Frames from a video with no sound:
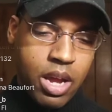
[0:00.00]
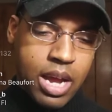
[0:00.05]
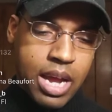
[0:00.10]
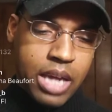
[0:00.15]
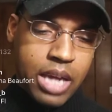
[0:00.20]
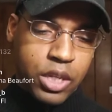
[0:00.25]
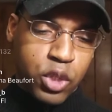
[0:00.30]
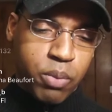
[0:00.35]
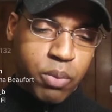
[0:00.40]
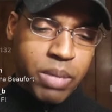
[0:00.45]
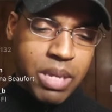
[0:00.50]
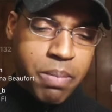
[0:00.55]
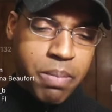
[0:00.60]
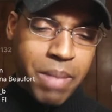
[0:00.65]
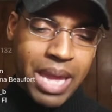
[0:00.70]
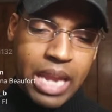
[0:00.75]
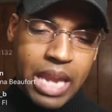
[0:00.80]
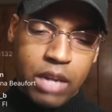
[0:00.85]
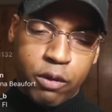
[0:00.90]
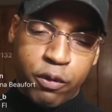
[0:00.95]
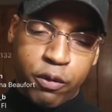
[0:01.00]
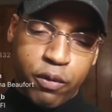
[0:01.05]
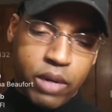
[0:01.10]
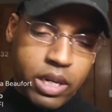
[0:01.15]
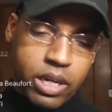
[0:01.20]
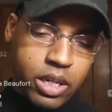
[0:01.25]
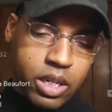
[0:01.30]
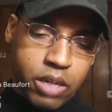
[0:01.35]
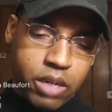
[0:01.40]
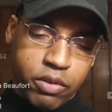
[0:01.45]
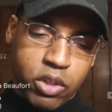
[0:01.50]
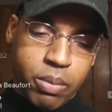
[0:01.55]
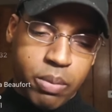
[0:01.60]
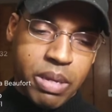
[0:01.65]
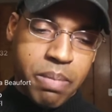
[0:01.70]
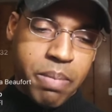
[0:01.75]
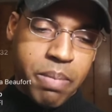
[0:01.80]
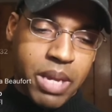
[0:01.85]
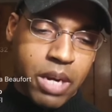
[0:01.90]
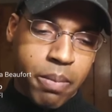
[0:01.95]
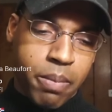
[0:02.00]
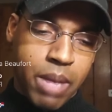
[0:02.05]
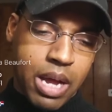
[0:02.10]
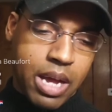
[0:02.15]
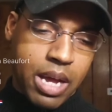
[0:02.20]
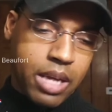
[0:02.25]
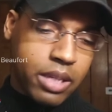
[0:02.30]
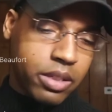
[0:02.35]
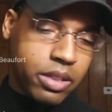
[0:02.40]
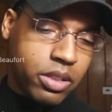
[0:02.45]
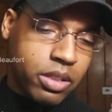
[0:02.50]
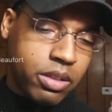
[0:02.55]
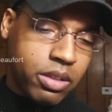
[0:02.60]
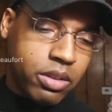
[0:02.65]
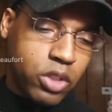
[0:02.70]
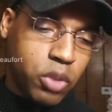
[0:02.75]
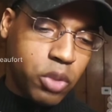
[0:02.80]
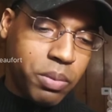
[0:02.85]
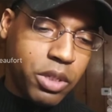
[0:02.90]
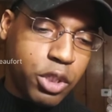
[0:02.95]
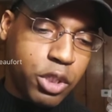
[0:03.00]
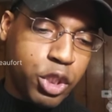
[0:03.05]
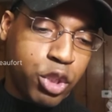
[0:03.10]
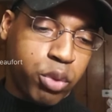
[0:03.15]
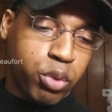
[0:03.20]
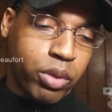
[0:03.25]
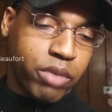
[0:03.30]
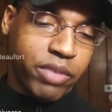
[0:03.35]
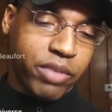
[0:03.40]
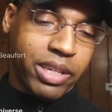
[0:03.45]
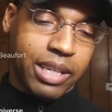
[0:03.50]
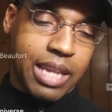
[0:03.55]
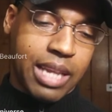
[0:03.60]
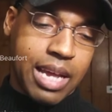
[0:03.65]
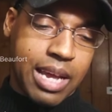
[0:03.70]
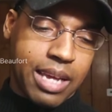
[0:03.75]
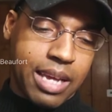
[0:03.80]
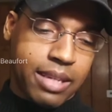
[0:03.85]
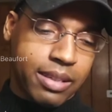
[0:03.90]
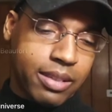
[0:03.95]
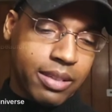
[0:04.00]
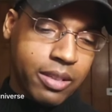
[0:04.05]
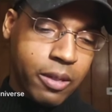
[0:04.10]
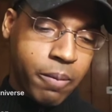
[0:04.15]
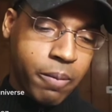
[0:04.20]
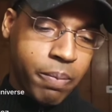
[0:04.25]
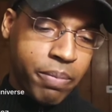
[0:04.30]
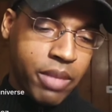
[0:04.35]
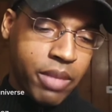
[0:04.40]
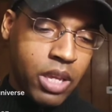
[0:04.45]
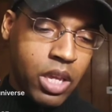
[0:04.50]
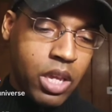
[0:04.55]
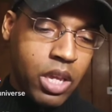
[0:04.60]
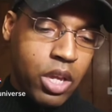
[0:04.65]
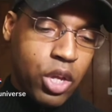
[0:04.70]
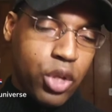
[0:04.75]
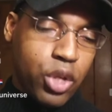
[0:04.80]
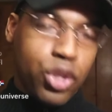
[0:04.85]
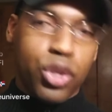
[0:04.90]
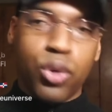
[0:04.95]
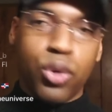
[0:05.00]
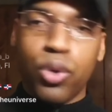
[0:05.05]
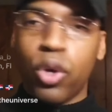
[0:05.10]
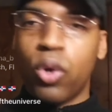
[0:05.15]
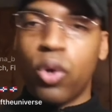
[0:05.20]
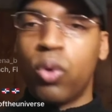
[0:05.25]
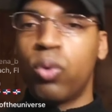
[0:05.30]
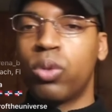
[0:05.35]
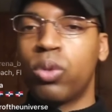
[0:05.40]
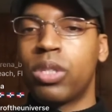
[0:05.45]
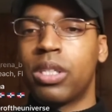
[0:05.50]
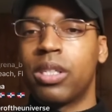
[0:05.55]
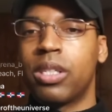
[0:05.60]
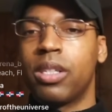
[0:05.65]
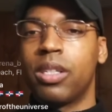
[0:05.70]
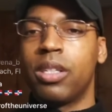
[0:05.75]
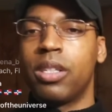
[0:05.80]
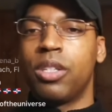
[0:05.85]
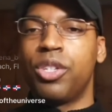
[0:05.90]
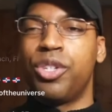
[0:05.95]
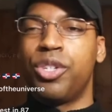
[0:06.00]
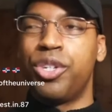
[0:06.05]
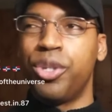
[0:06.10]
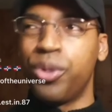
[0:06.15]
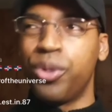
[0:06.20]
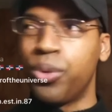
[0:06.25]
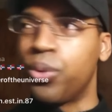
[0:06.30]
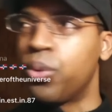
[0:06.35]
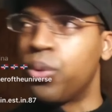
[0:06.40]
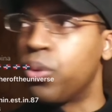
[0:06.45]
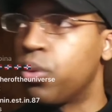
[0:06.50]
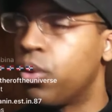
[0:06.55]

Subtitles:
to be made fun of, to be minimized, to be trivialized. You don't do